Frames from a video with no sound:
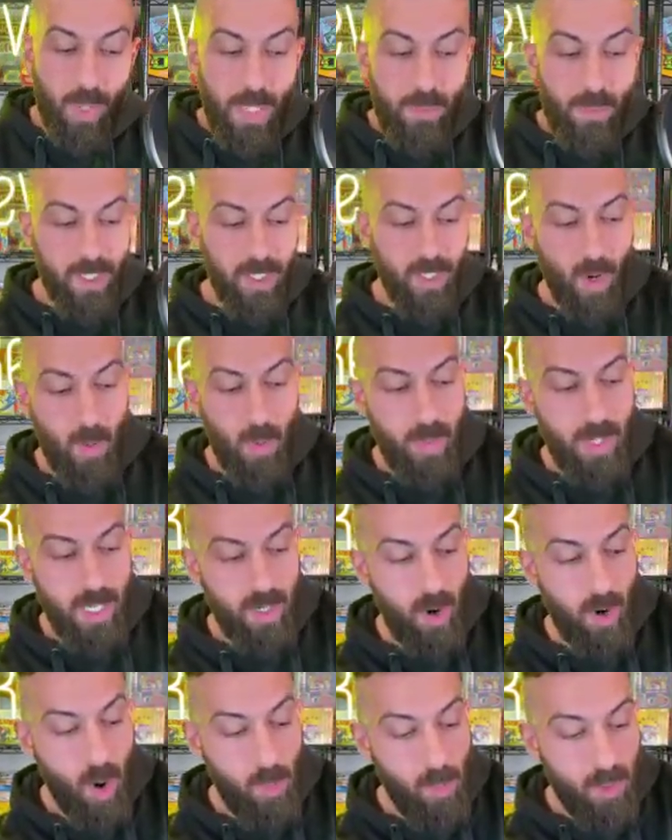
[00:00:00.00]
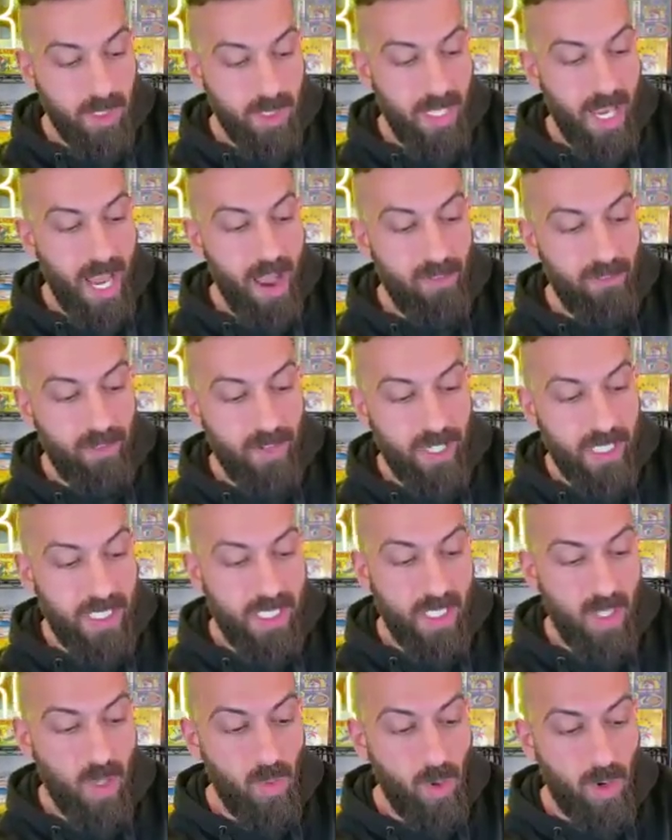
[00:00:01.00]
much opening almost every
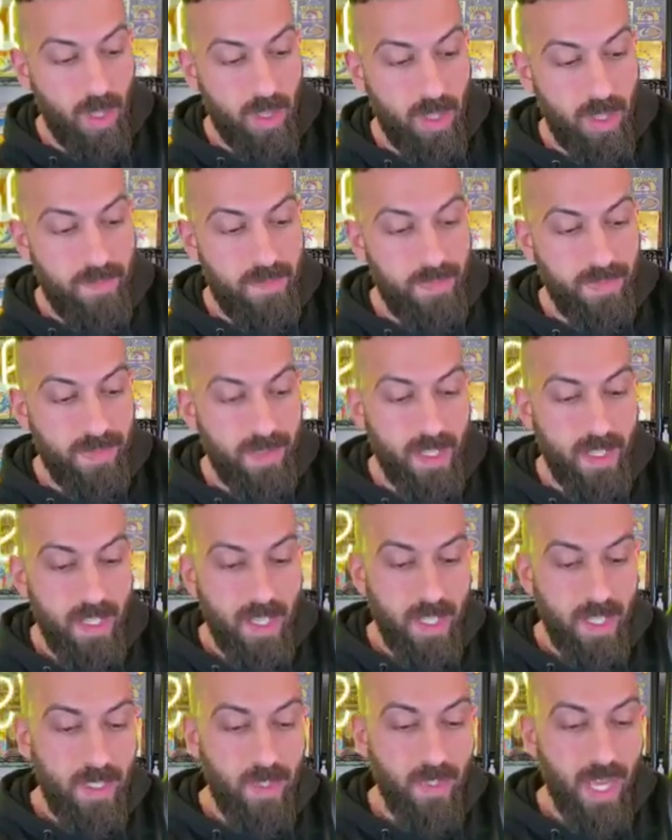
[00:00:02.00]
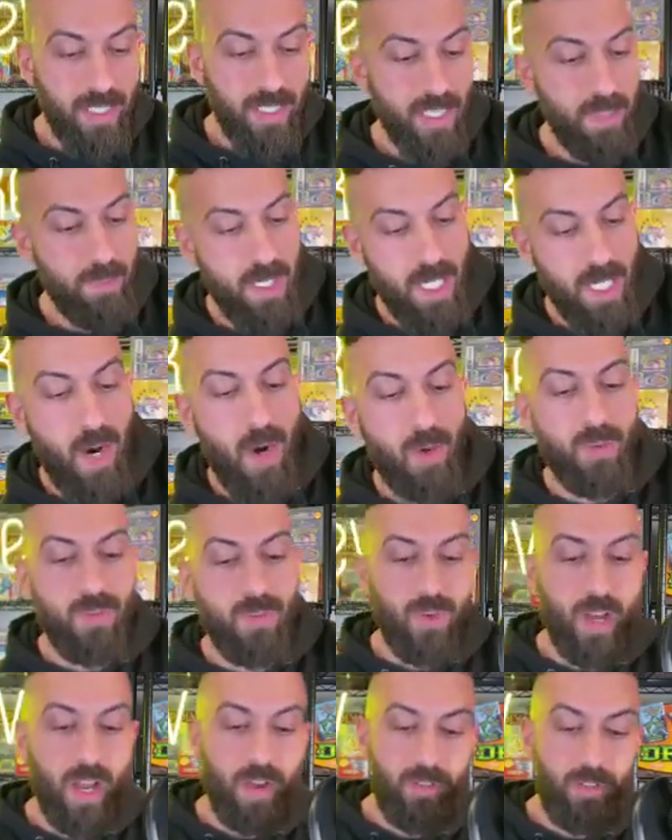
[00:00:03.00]
single one of them. And you guys let me know if
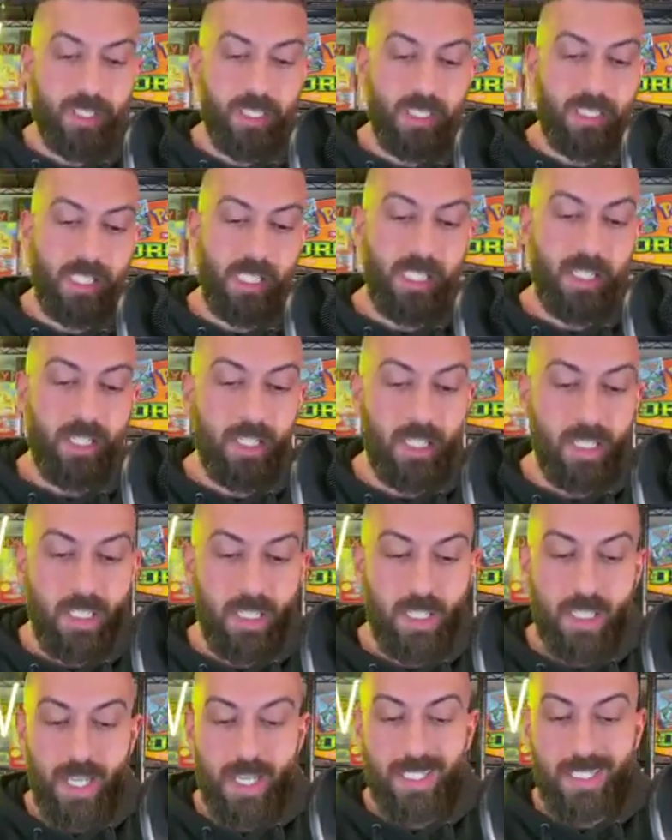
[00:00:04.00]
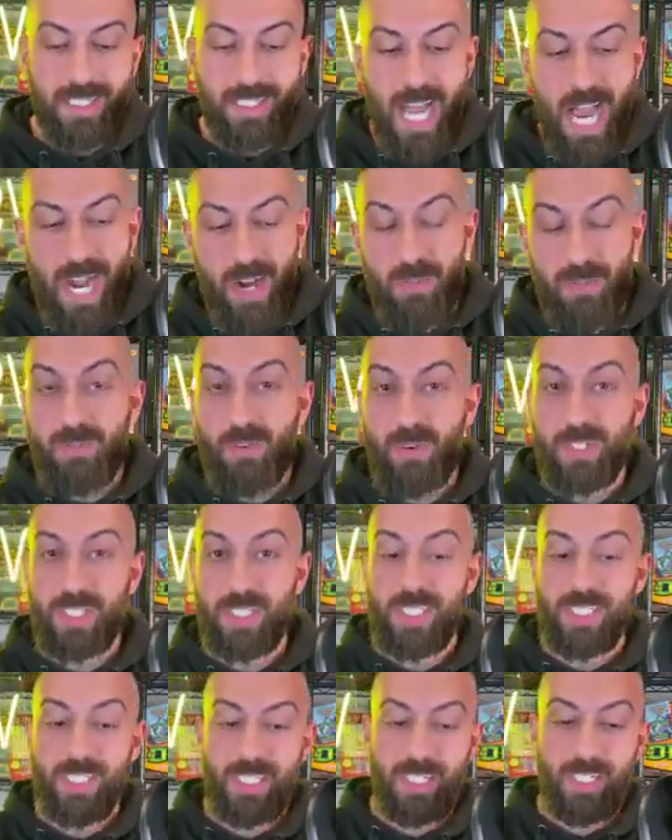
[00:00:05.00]
you've ever seen an entire first
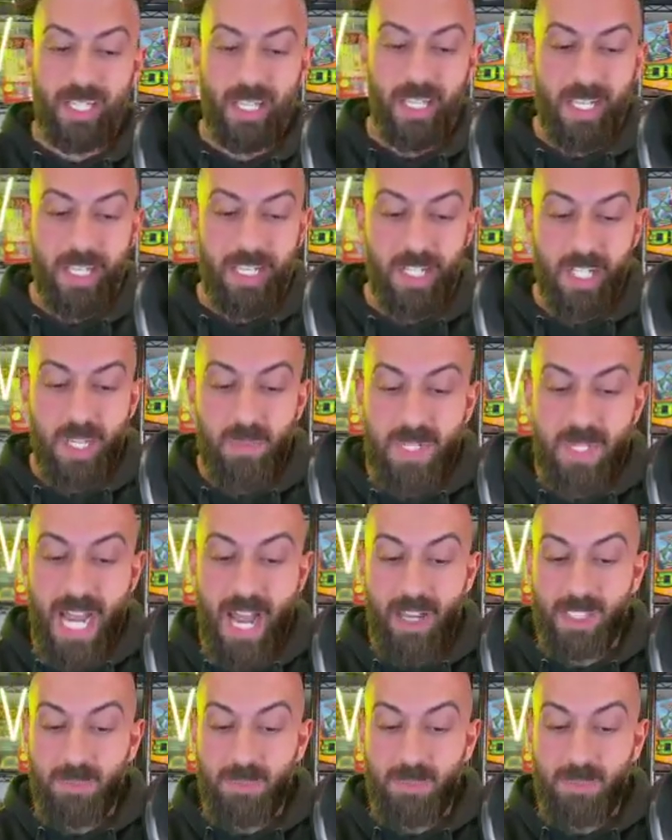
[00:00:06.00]
edition Gym Challenge